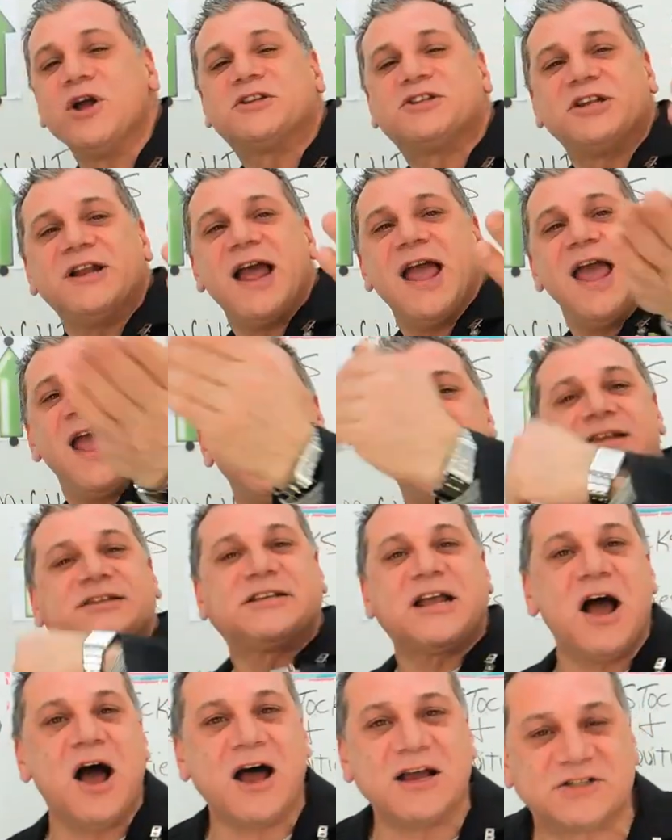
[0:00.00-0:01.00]
want you to
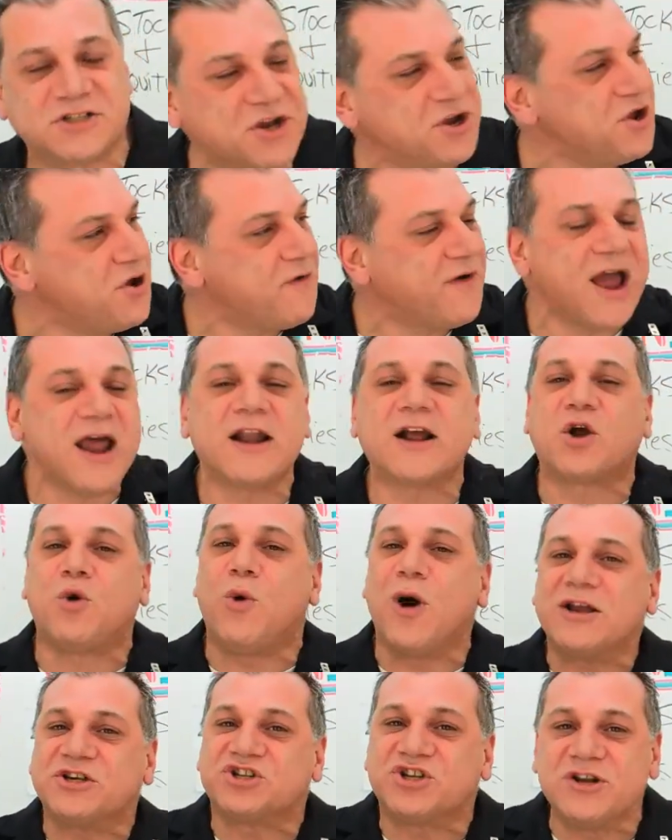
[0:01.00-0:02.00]
ask, Oscar, you got a
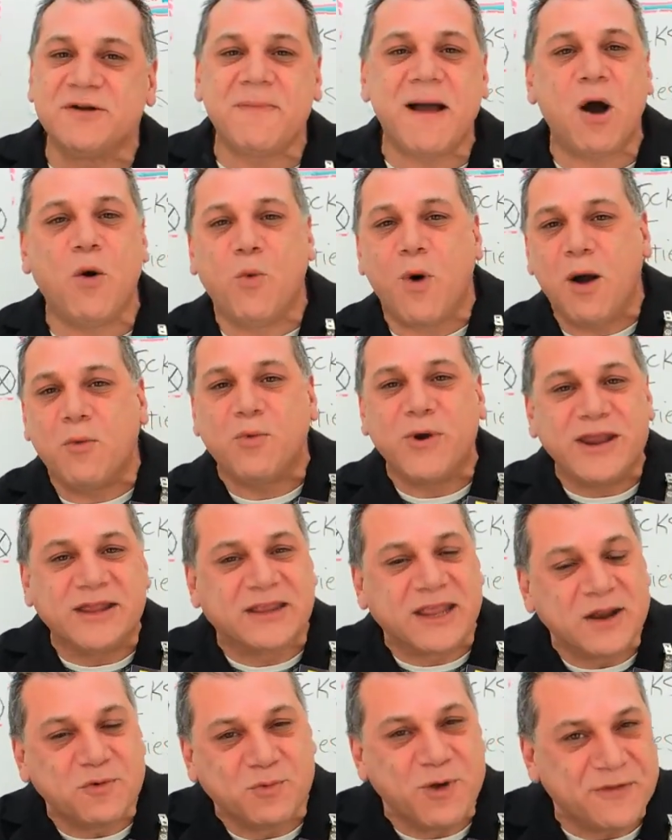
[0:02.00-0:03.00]
question about what we
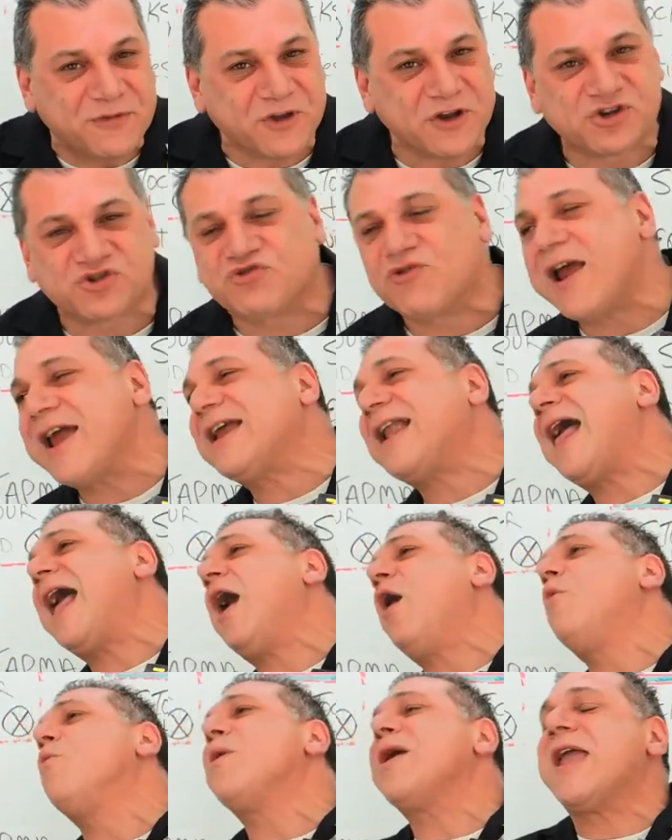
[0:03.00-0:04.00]
did with the trade,
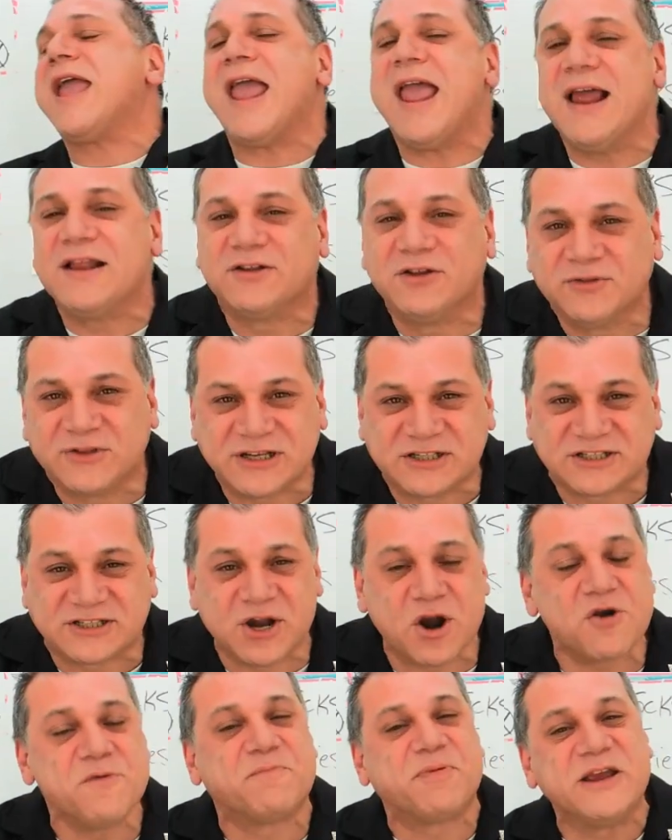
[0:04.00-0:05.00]
how we handled a
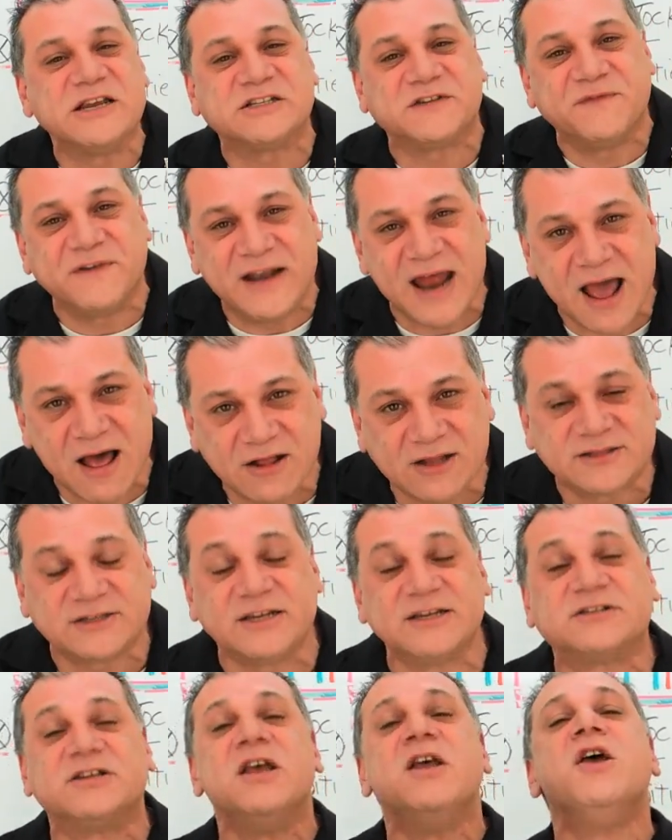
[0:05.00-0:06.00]
certain piece of
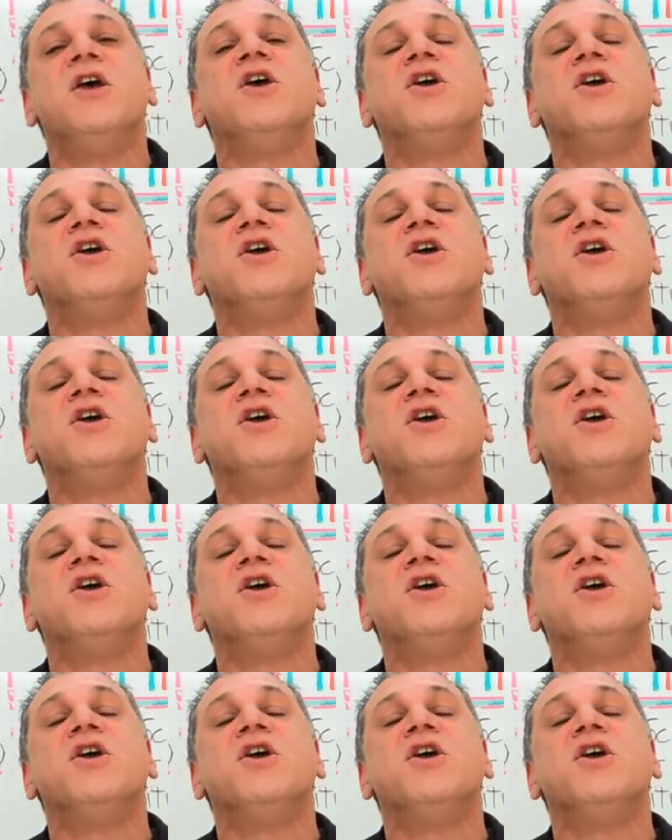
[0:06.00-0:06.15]
analysis?